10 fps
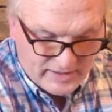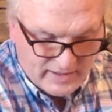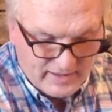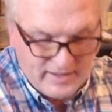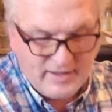
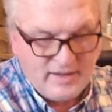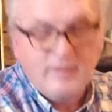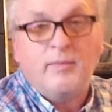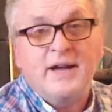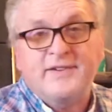be
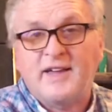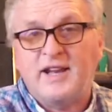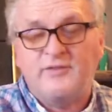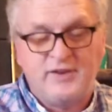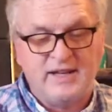my
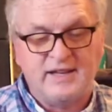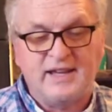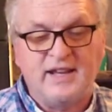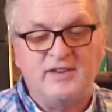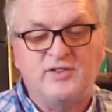site if you didn't
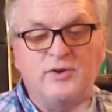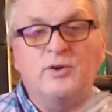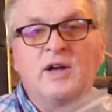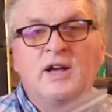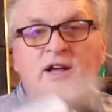get
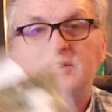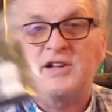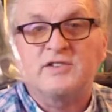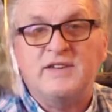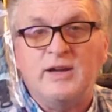into
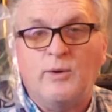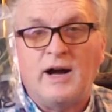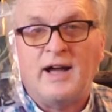little DIY.